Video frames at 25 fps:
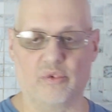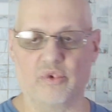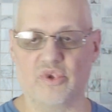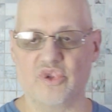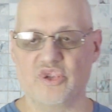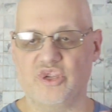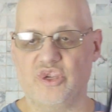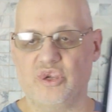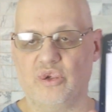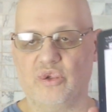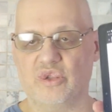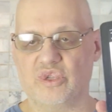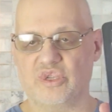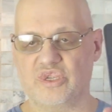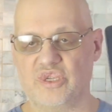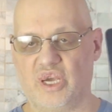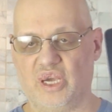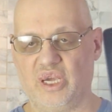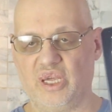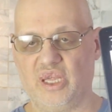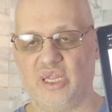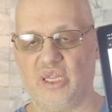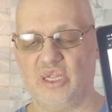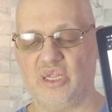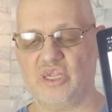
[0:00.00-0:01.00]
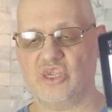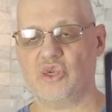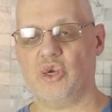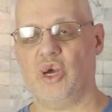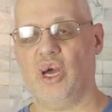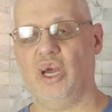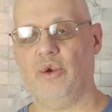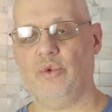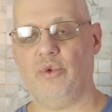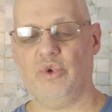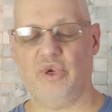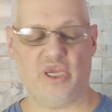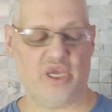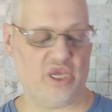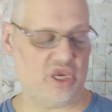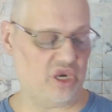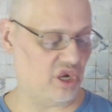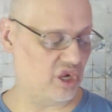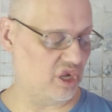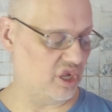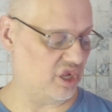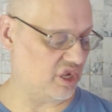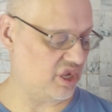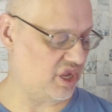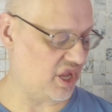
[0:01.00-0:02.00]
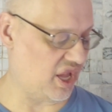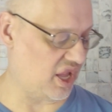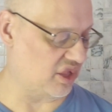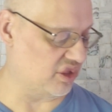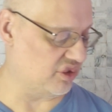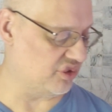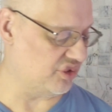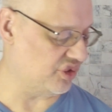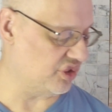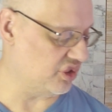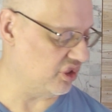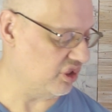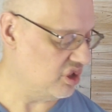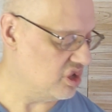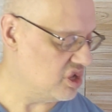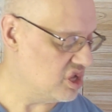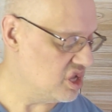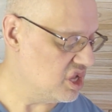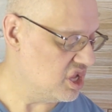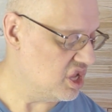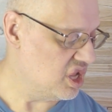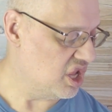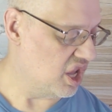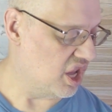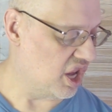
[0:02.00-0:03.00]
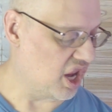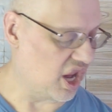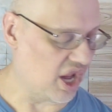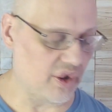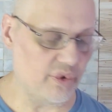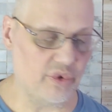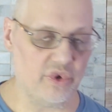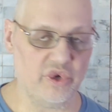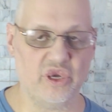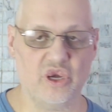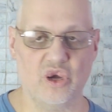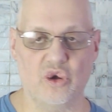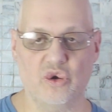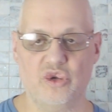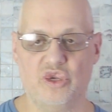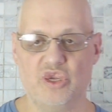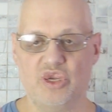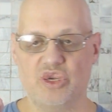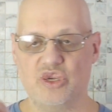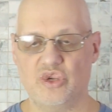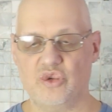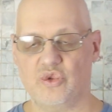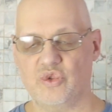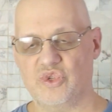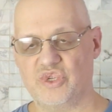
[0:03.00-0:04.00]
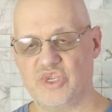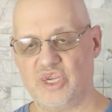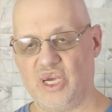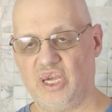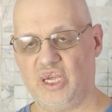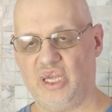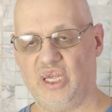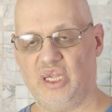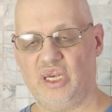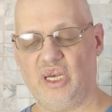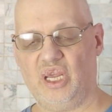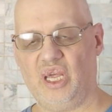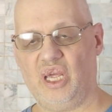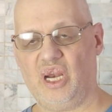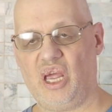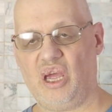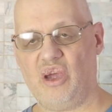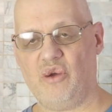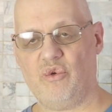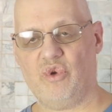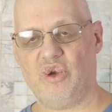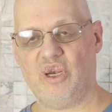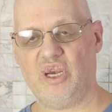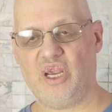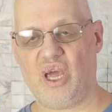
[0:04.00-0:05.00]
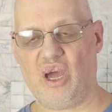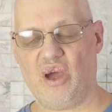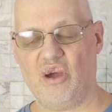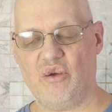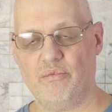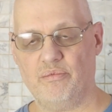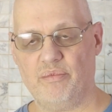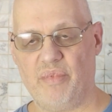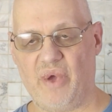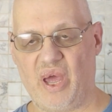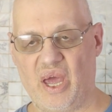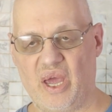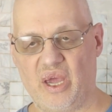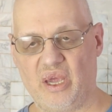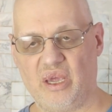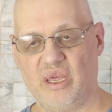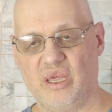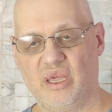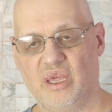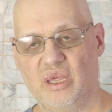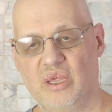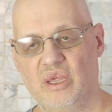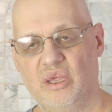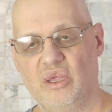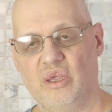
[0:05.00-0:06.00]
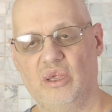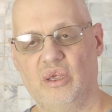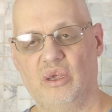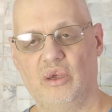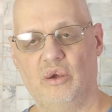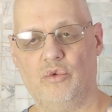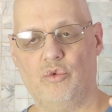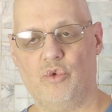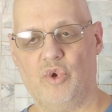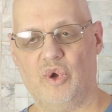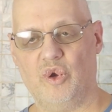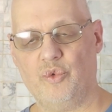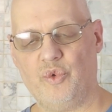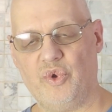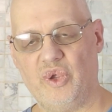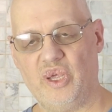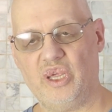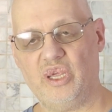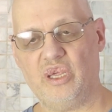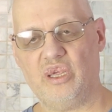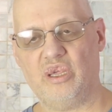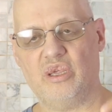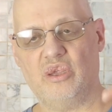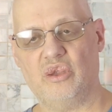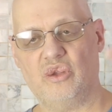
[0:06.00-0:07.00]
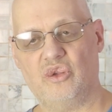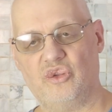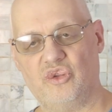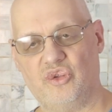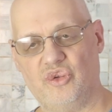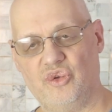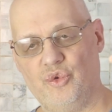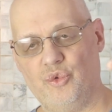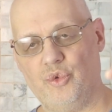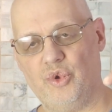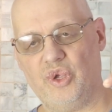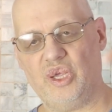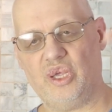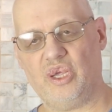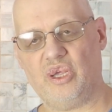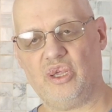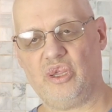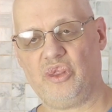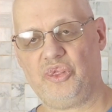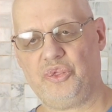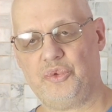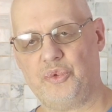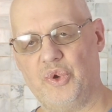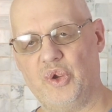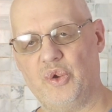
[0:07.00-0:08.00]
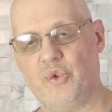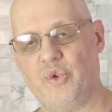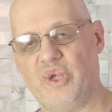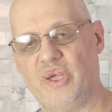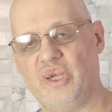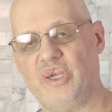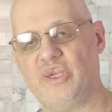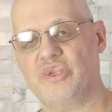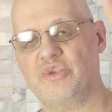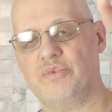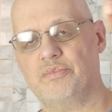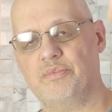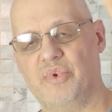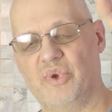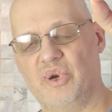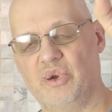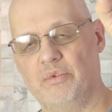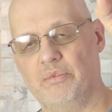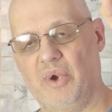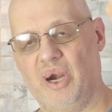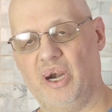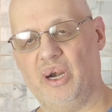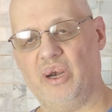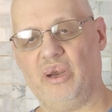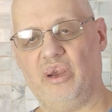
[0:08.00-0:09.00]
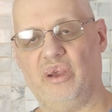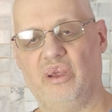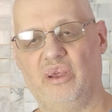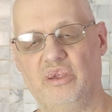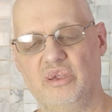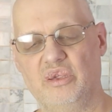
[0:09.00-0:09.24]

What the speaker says: was June 2nd. So I would get out a calendar, I would go to June 2nd, and I would count back 1 week, 2 weeks, 3 weeks, put a mark.